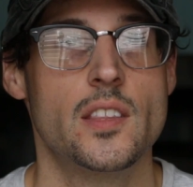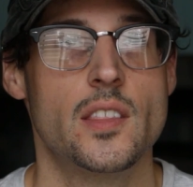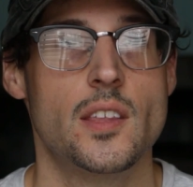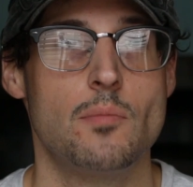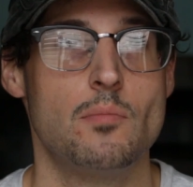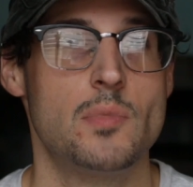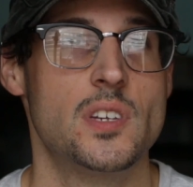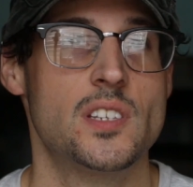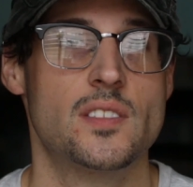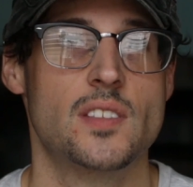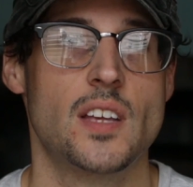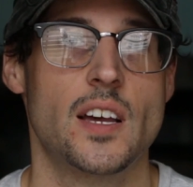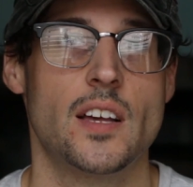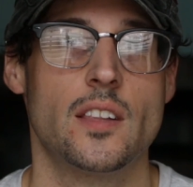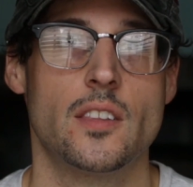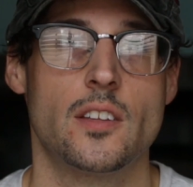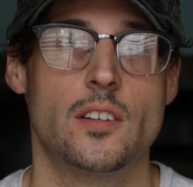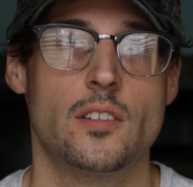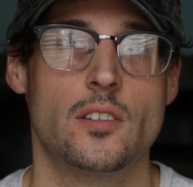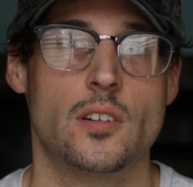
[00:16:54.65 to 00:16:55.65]
they missed
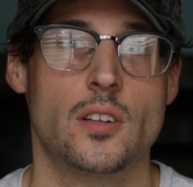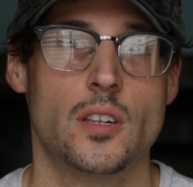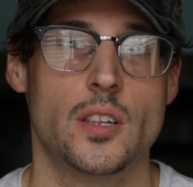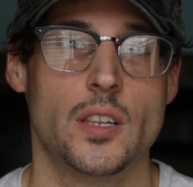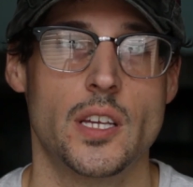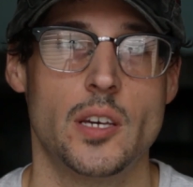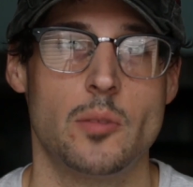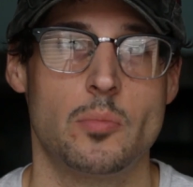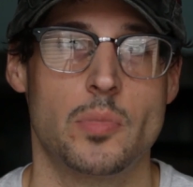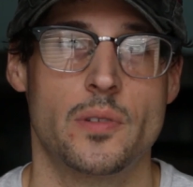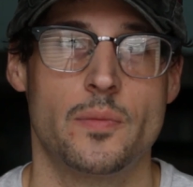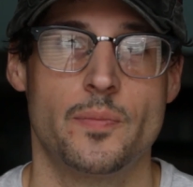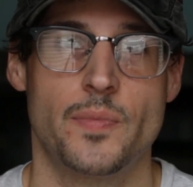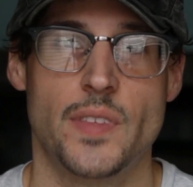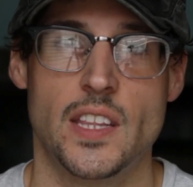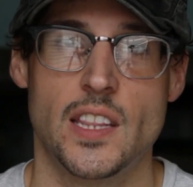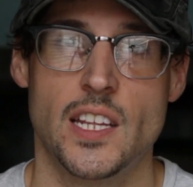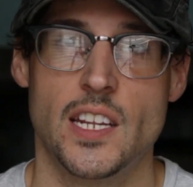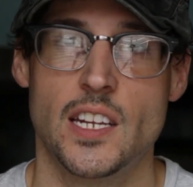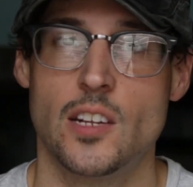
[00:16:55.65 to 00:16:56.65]
that little clip
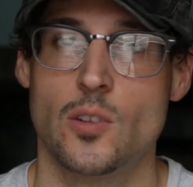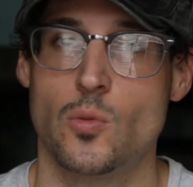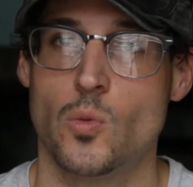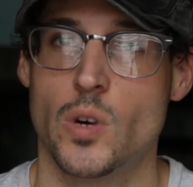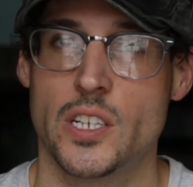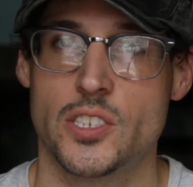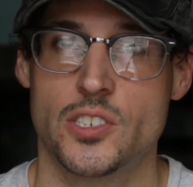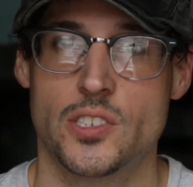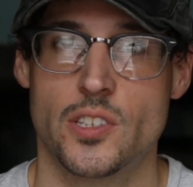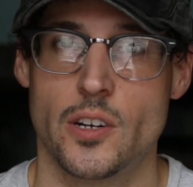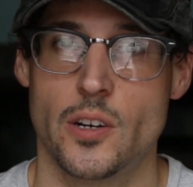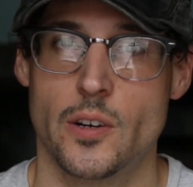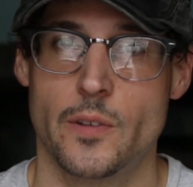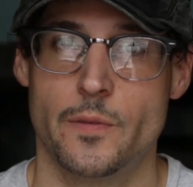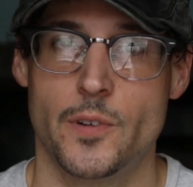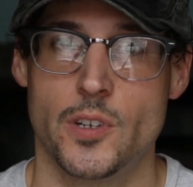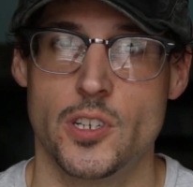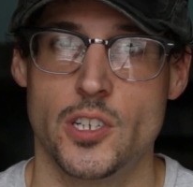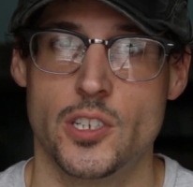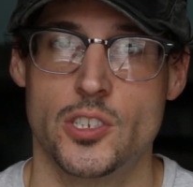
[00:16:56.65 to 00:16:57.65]
and they didn't watch their
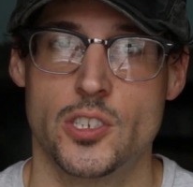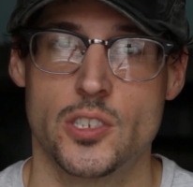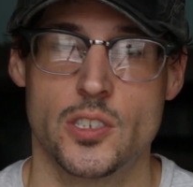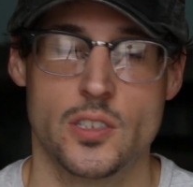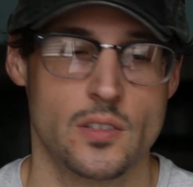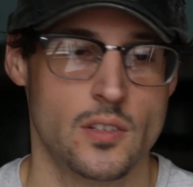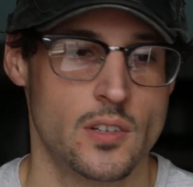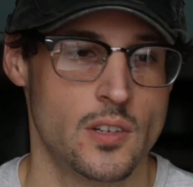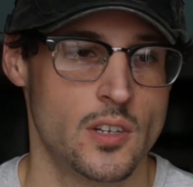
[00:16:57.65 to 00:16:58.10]
footage.